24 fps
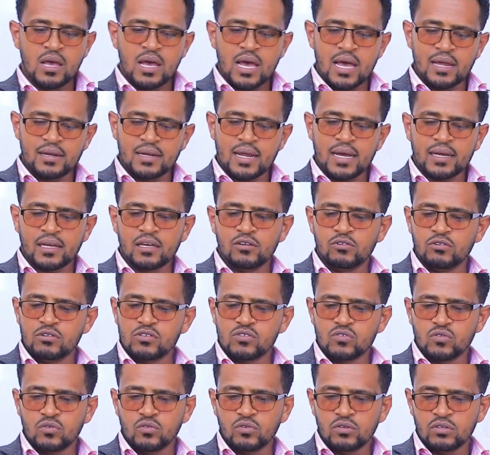And again
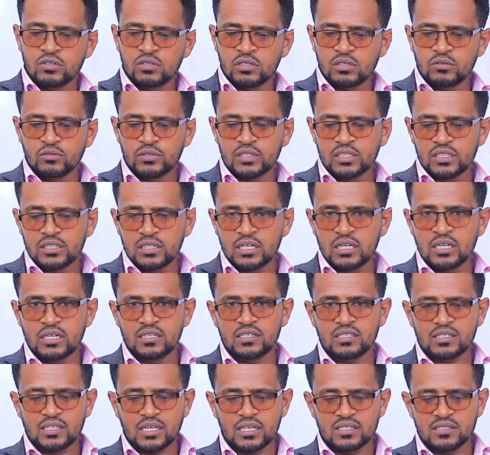also we
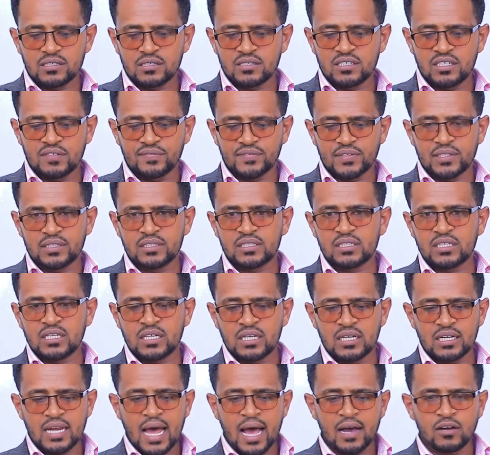discussed different
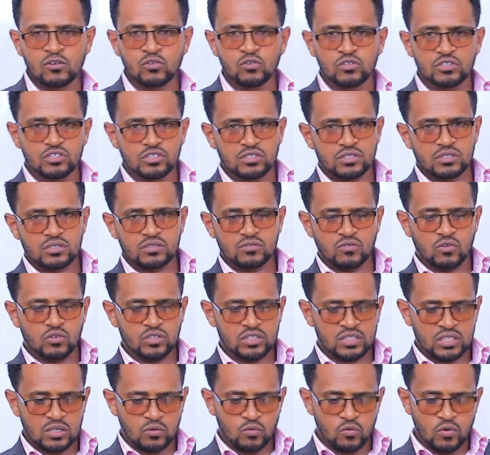languages
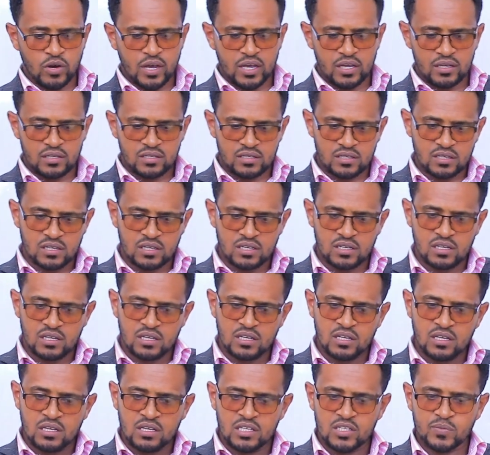or the ways,
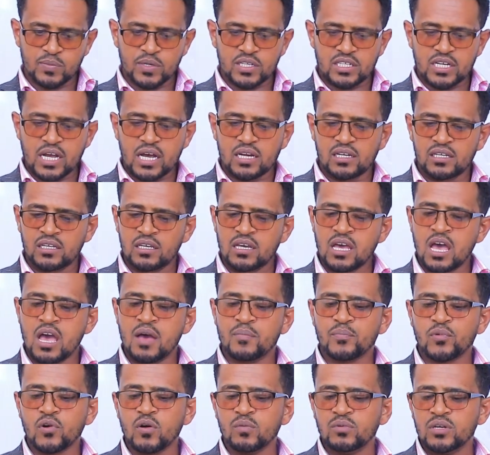especially
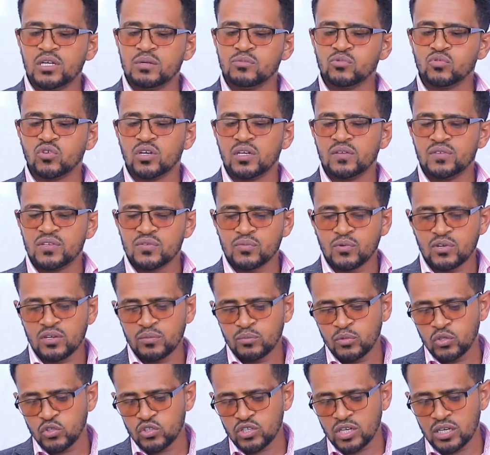problem solving for
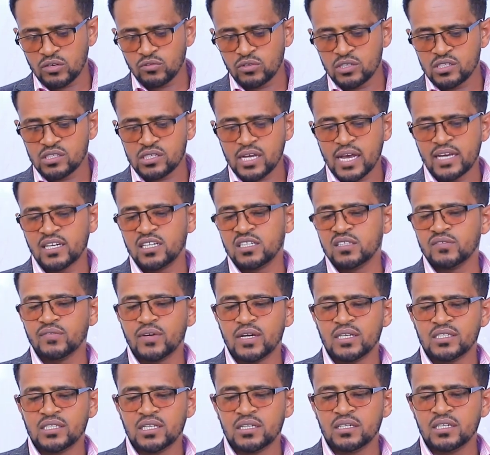mutual wins,
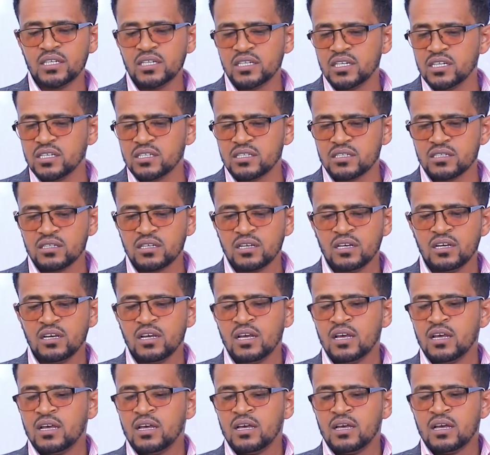identify the needs.
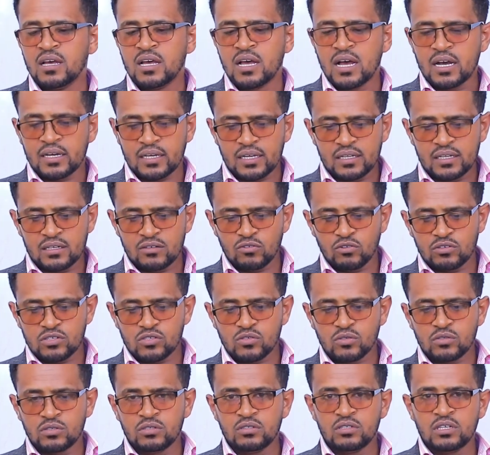Again
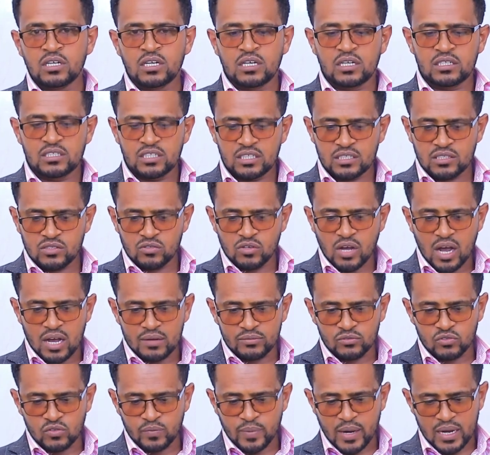also just you
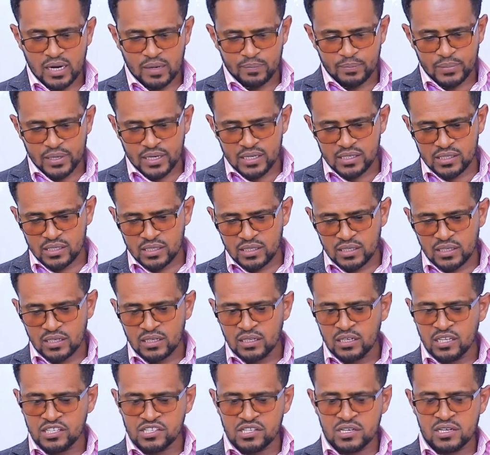have to paraphrasing,
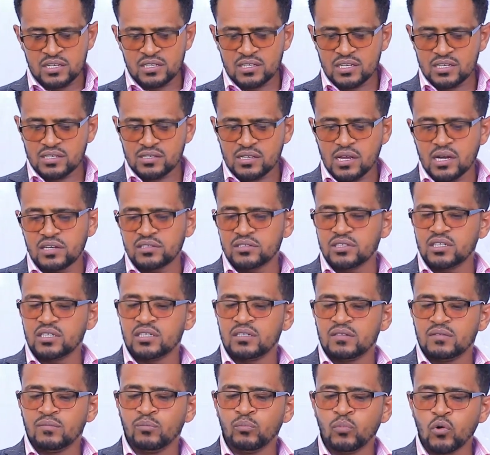listening the
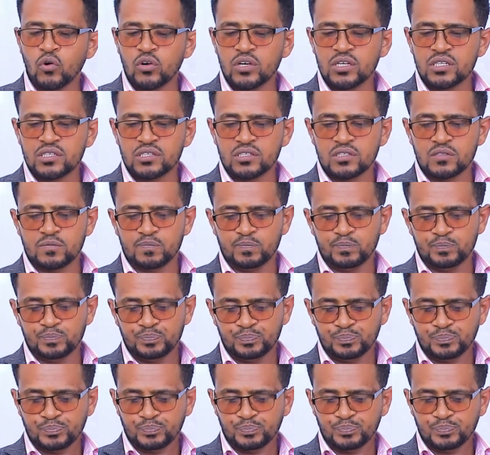starter, voice